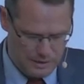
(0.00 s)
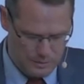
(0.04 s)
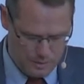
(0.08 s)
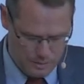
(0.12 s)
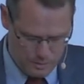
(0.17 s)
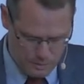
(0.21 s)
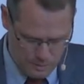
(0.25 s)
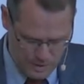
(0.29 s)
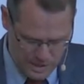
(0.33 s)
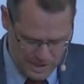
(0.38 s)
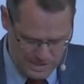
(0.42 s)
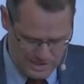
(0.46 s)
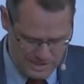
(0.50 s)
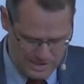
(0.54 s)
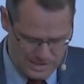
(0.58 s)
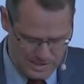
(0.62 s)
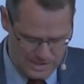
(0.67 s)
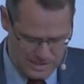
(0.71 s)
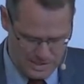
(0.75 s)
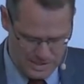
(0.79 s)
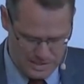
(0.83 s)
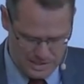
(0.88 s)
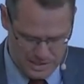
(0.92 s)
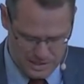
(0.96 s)
our
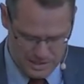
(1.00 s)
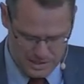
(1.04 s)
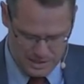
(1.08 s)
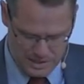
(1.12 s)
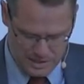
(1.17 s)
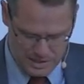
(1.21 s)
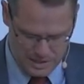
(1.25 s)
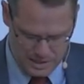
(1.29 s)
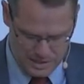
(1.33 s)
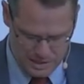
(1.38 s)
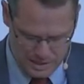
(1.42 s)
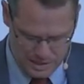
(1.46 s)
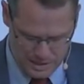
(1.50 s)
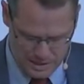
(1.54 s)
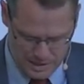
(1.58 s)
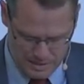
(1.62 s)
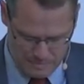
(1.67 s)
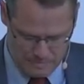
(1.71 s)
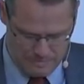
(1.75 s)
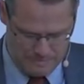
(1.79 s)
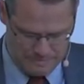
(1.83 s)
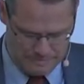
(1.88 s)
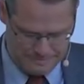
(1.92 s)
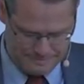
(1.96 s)
rest in
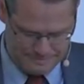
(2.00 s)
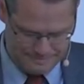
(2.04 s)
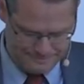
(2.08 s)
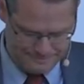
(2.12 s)
Him?